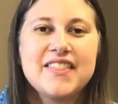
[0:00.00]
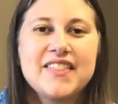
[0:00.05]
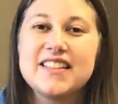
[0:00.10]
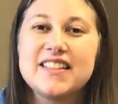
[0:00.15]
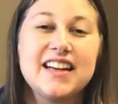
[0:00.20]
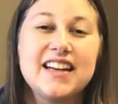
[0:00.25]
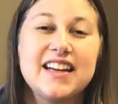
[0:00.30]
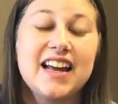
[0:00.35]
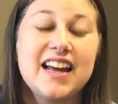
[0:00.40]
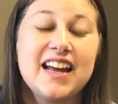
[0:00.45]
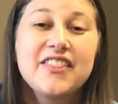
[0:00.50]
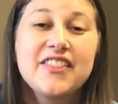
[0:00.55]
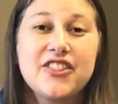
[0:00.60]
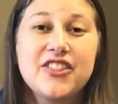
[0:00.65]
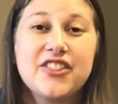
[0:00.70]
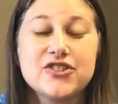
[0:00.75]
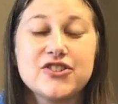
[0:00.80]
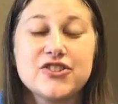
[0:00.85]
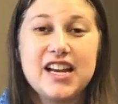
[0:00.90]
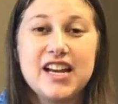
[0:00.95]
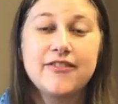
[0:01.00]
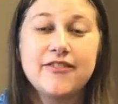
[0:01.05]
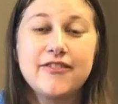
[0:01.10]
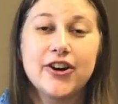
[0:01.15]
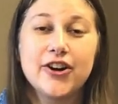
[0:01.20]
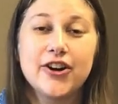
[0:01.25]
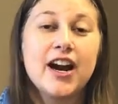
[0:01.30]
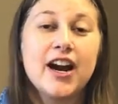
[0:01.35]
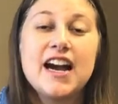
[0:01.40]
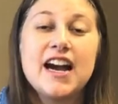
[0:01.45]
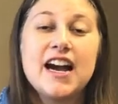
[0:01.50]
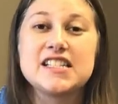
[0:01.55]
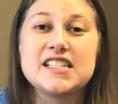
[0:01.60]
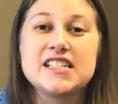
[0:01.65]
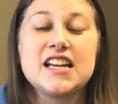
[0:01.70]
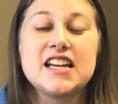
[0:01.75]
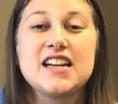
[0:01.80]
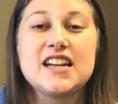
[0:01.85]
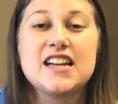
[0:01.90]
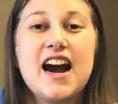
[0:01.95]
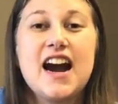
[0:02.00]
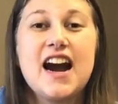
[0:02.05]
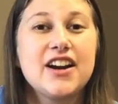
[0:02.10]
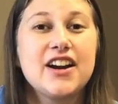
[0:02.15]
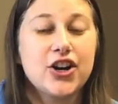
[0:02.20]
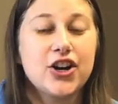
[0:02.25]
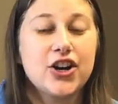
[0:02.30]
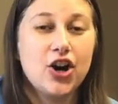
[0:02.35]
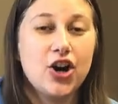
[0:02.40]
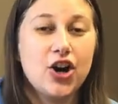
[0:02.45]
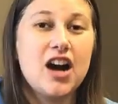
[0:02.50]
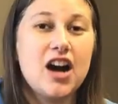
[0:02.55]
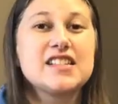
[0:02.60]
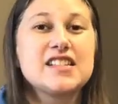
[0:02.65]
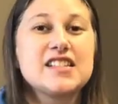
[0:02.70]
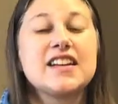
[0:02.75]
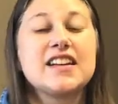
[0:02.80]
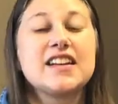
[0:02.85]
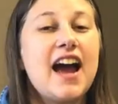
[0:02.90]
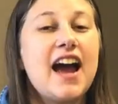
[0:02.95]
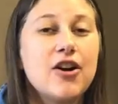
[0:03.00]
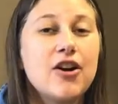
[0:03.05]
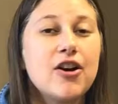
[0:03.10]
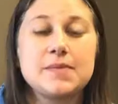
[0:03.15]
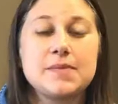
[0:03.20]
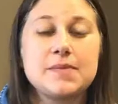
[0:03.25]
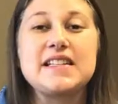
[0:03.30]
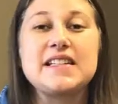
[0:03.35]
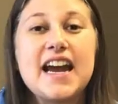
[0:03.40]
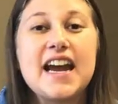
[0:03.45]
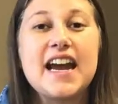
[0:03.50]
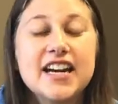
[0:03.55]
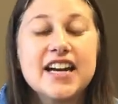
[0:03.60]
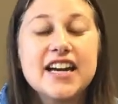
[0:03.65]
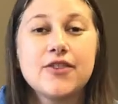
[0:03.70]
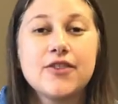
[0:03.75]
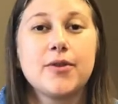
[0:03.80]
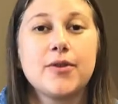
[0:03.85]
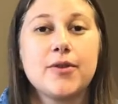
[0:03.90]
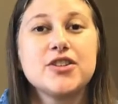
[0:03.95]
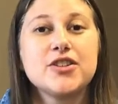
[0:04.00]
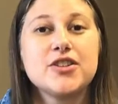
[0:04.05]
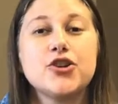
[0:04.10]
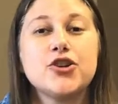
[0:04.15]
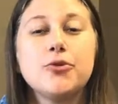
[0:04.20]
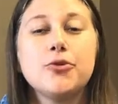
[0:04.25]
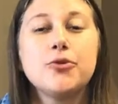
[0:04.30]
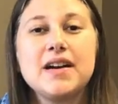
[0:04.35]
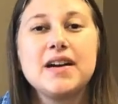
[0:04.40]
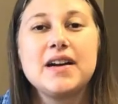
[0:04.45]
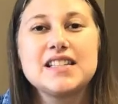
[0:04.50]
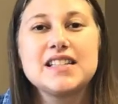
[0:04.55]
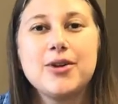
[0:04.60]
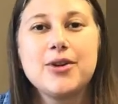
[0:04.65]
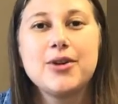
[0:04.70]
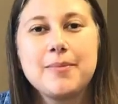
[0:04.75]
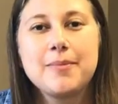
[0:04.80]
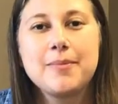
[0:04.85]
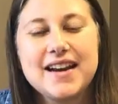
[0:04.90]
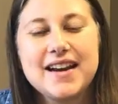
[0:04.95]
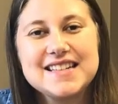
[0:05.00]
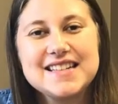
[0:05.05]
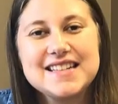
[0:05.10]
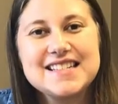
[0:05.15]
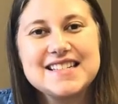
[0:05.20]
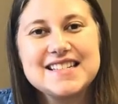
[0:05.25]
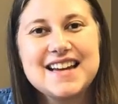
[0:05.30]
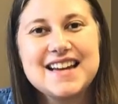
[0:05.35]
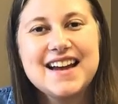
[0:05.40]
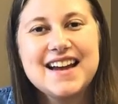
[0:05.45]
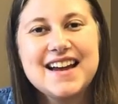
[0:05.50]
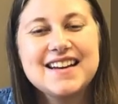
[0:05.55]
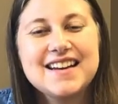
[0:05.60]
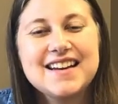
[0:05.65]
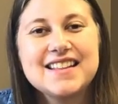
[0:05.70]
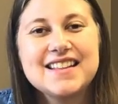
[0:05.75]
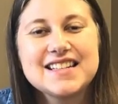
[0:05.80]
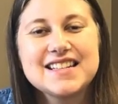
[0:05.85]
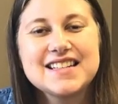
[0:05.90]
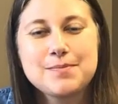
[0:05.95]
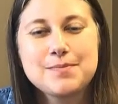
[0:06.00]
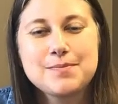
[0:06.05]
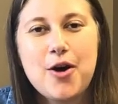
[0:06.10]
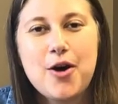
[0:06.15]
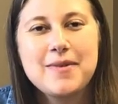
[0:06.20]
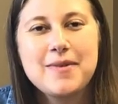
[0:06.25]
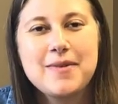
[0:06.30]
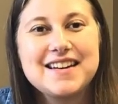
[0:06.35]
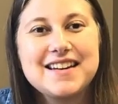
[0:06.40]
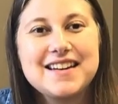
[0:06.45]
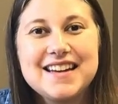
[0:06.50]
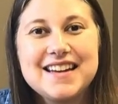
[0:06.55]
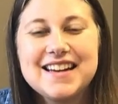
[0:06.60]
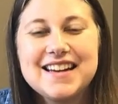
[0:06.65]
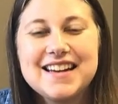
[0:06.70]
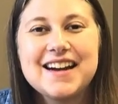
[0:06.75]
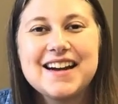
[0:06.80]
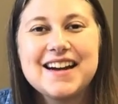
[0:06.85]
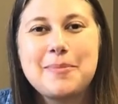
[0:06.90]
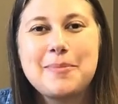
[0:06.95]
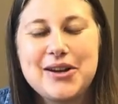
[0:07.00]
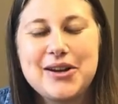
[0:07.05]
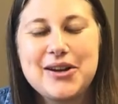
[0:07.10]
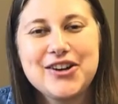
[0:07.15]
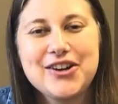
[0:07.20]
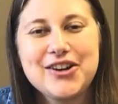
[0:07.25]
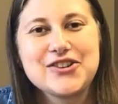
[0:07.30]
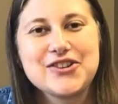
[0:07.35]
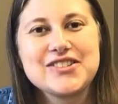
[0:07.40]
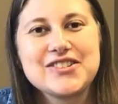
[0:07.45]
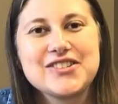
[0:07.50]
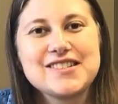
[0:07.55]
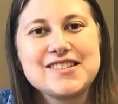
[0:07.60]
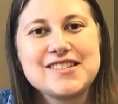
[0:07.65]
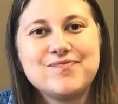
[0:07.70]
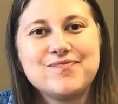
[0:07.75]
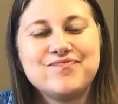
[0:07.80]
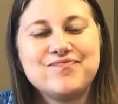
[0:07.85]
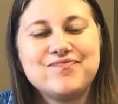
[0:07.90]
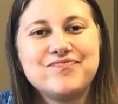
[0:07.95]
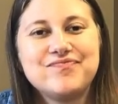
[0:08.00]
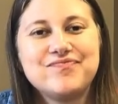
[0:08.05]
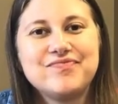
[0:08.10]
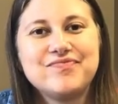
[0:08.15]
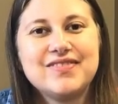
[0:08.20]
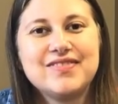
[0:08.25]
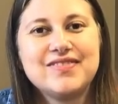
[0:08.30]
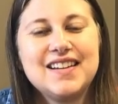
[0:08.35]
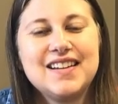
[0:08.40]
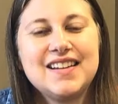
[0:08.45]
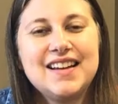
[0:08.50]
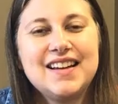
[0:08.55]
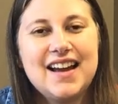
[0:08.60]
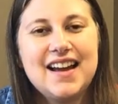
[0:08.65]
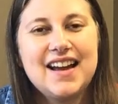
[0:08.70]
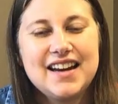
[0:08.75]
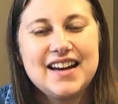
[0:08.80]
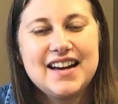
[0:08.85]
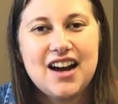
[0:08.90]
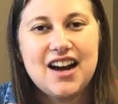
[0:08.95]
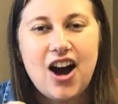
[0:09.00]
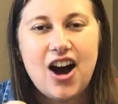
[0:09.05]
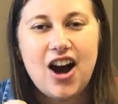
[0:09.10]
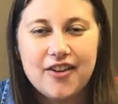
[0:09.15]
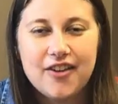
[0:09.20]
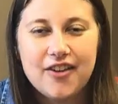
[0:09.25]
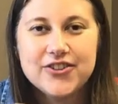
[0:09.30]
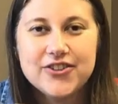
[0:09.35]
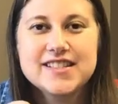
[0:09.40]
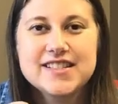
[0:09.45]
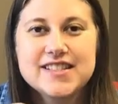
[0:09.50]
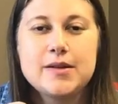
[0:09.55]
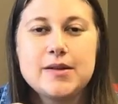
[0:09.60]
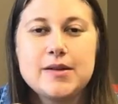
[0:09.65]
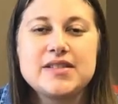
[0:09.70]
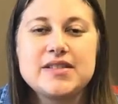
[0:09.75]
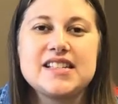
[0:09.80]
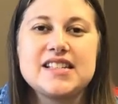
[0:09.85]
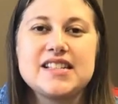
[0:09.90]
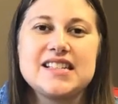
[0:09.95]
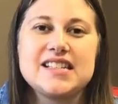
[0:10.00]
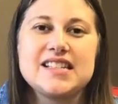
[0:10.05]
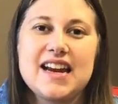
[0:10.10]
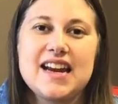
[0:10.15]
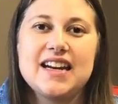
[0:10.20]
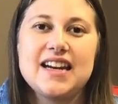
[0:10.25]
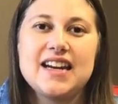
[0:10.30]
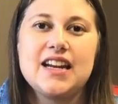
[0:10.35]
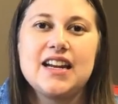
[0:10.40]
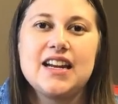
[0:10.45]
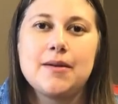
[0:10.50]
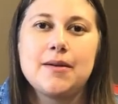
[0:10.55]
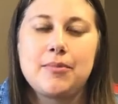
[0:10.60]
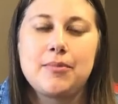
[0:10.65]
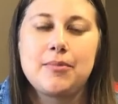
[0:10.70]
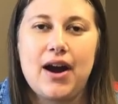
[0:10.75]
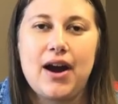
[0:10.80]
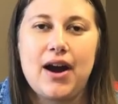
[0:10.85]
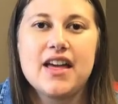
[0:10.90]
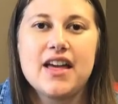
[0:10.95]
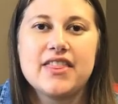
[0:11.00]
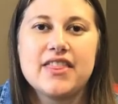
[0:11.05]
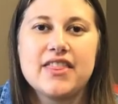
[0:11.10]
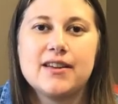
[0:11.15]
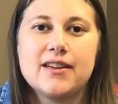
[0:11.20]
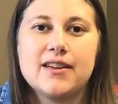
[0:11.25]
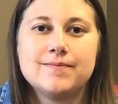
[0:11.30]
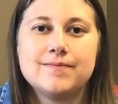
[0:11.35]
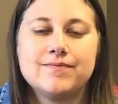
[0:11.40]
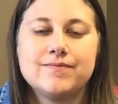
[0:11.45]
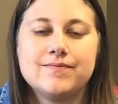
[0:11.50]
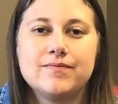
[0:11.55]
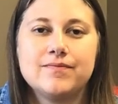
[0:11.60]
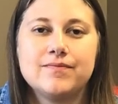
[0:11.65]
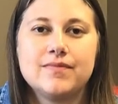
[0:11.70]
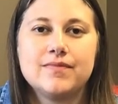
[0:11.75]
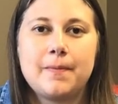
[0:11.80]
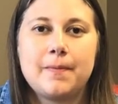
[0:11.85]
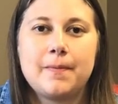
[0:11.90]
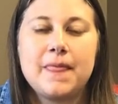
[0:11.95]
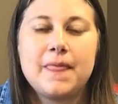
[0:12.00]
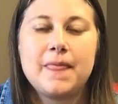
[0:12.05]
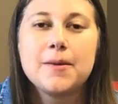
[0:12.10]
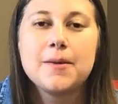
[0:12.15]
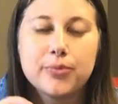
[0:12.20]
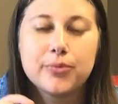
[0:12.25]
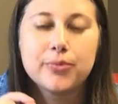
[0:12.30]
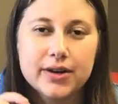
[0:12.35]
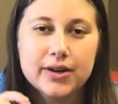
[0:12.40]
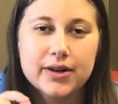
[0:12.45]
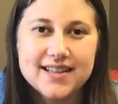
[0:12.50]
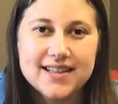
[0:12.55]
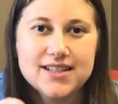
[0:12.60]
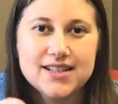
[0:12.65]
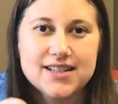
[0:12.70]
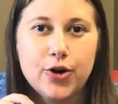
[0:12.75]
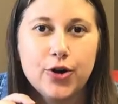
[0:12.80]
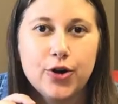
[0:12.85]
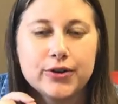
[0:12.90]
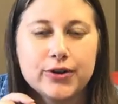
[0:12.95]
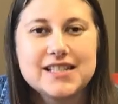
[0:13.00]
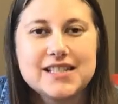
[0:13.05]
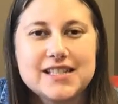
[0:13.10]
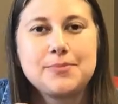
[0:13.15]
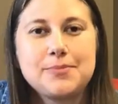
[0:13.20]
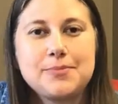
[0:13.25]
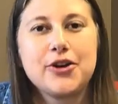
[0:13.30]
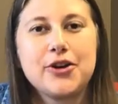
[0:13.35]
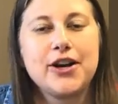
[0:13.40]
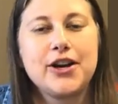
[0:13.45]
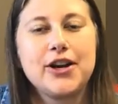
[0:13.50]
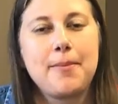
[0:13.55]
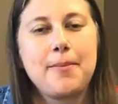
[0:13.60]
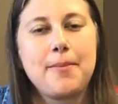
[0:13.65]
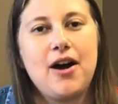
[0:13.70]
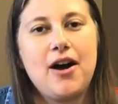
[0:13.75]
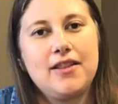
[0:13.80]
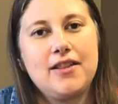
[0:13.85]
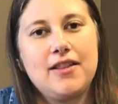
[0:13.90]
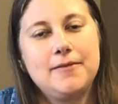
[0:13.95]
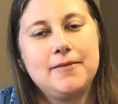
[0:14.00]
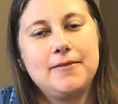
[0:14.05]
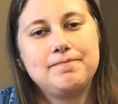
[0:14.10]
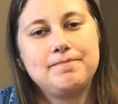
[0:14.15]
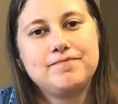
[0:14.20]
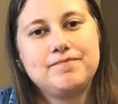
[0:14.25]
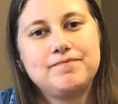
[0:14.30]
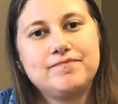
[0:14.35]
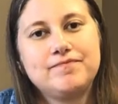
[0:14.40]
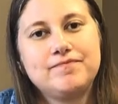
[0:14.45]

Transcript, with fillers: They think that their Savior has died on a cross and now has been taken from the tomb by someone, but instead, in this moment, he appears and he offers them sustaining breath. He breathes the Holy Spirit upon them.